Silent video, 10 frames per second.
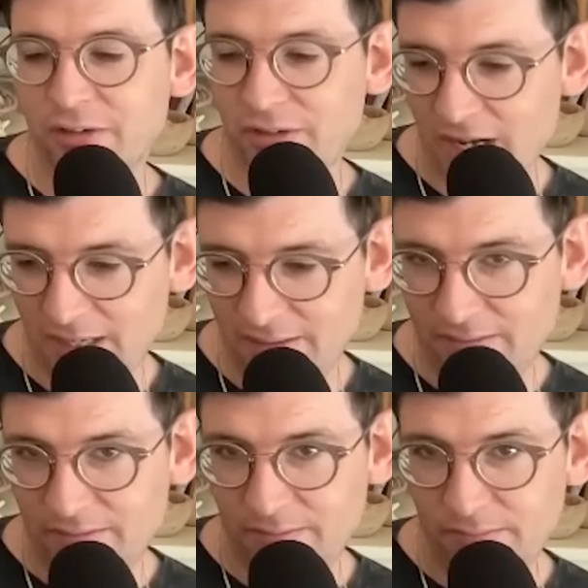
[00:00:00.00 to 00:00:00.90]
or not,
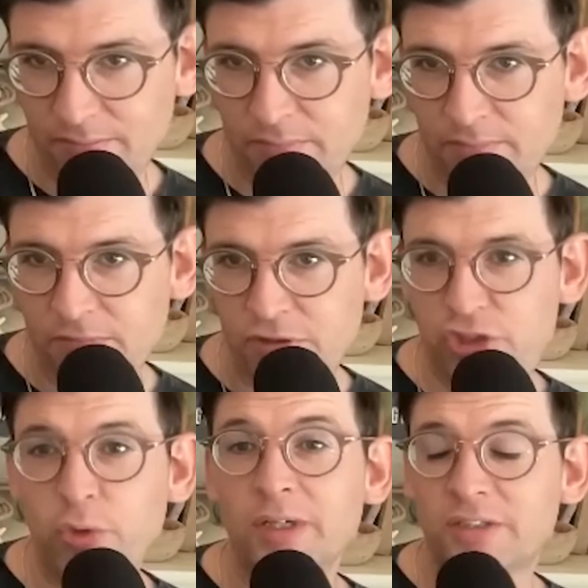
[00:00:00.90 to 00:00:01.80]

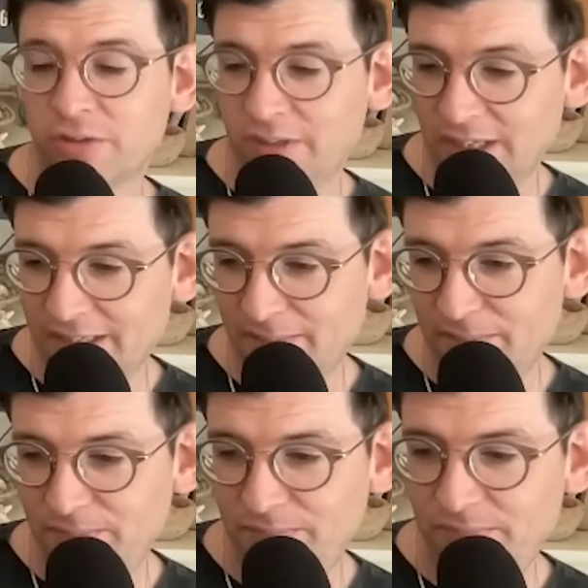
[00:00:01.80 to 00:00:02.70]
Jewish or not,
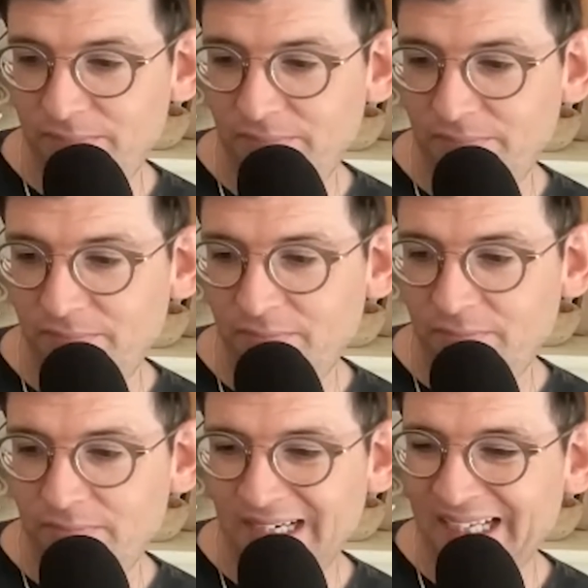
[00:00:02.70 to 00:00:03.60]

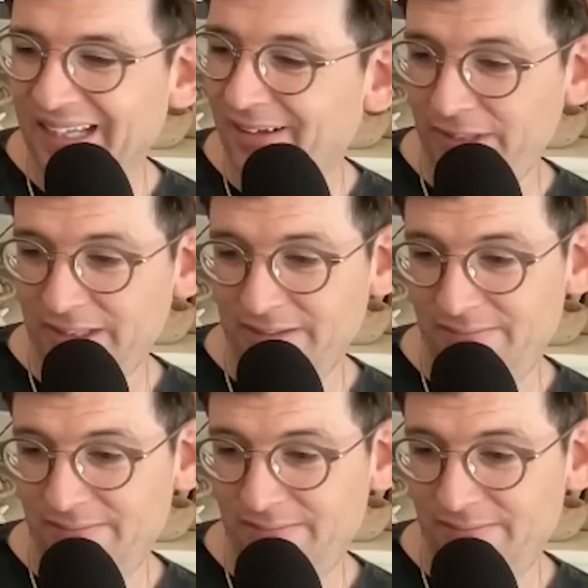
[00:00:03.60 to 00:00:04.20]
I love you.